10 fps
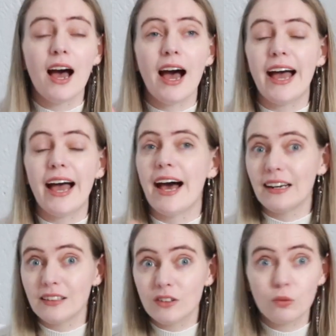I
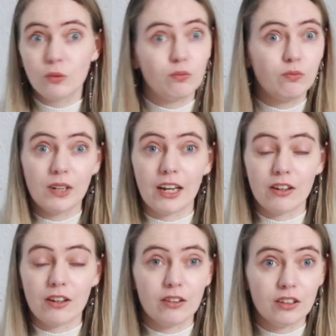hadn't like
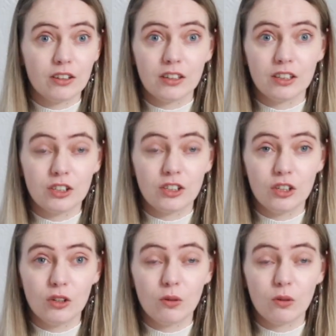
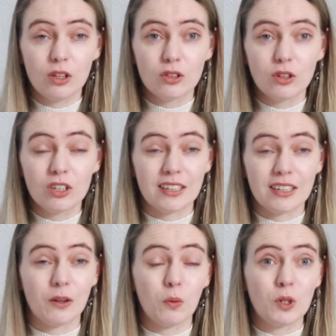continued with the show because I
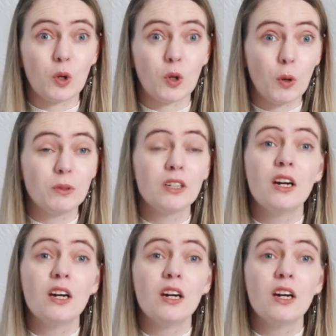always hoped